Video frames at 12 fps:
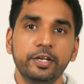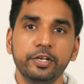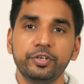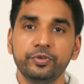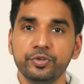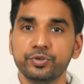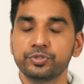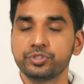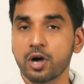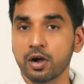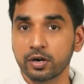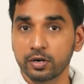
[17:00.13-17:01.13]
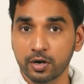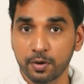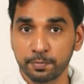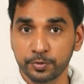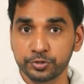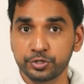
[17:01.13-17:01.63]
to use Docker
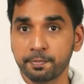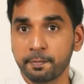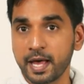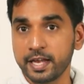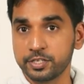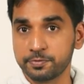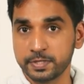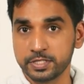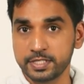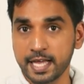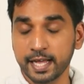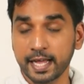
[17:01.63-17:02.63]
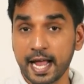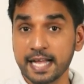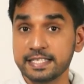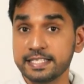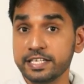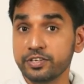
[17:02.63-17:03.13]
Compose to manage my stack, I
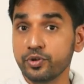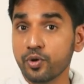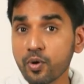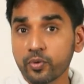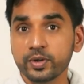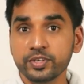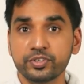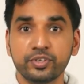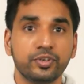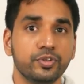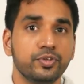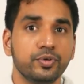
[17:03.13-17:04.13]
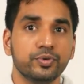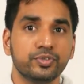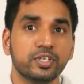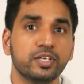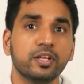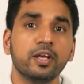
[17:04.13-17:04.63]
see no reason to use
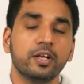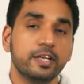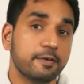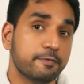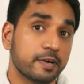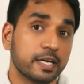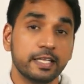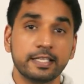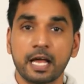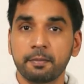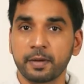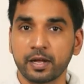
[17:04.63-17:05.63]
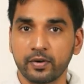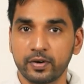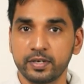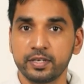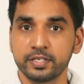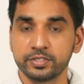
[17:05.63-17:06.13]
it differently than my
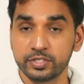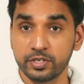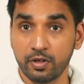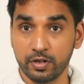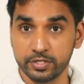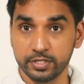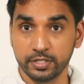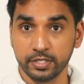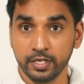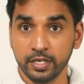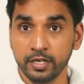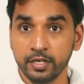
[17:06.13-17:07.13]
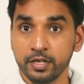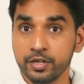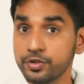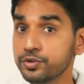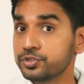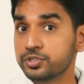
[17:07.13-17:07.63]
current Synology.
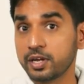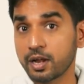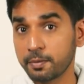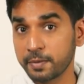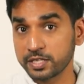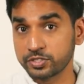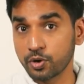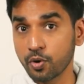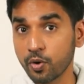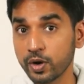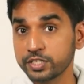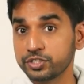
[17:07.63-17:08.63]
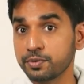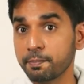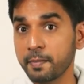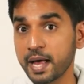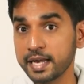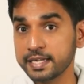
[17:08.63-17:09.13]
Use the TerraMaster O S to
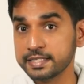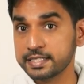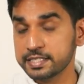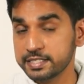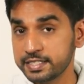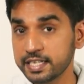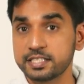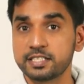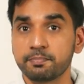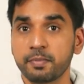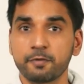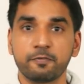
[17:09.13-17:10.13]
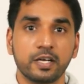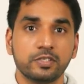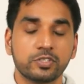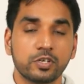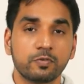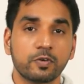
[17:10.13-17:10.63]
manage just my file
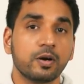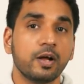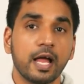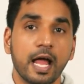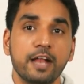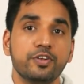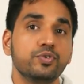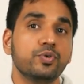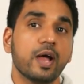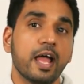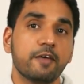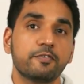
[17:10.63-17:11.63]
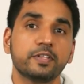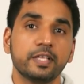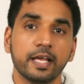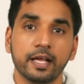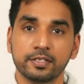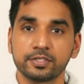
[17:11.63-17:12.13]
server and do
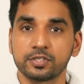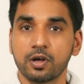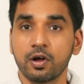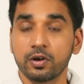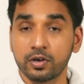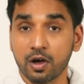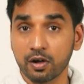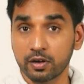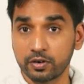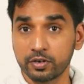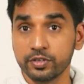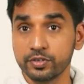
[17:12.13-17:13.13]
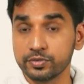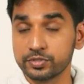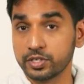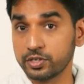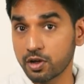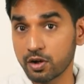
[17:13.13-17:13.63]
everything else on Docker
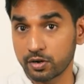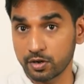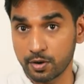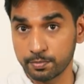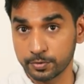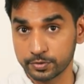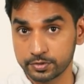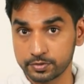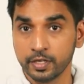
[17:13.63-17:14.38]
using Docker Compose.